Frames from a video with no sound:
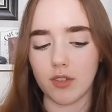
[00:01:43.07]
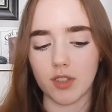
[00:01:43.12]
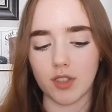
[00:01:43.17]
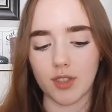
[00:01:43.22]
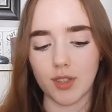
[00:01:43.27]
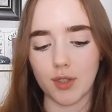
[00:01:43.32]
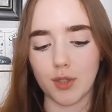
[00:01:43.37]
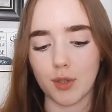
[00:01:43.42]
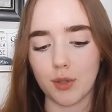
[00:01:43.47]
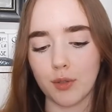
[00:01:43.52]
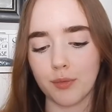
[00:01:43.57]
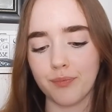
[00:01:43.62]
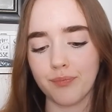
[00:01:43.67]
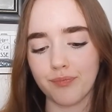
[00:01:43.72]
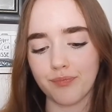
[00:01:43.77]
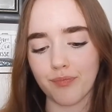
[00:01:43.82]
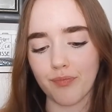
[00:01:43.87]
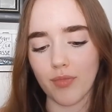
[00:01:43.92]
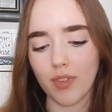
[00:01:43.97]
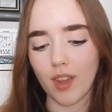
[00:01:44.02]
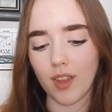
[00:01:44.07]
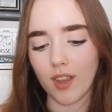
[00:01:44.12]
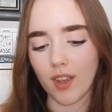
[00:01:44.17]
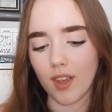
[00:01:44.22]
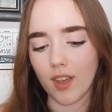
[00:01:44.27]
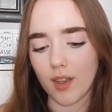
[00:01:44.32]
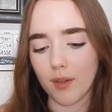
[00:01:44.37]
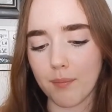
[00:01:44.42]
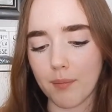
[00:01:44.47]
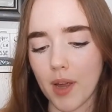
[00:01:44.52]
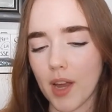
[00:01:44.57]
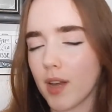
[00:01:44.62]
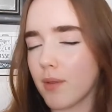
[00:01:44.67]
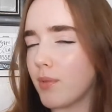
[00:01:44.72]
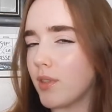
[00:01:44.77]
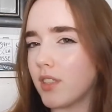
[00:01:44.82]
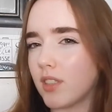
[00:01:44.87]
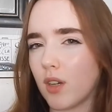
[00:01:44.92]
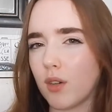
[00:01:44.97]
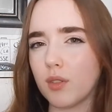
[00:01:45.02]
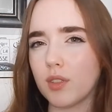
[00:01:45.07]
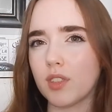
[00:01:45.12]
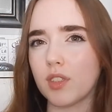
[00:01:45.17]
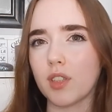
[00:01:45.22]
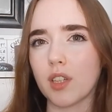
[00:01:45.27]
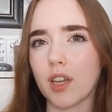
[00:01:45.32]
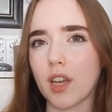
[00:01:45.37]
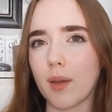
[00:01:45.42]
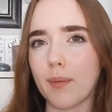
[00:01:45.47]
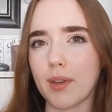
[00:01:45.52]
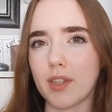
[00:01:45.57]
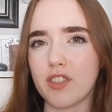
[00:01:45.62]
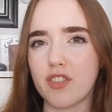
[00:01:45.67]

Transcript: so my eyebrows always look a bit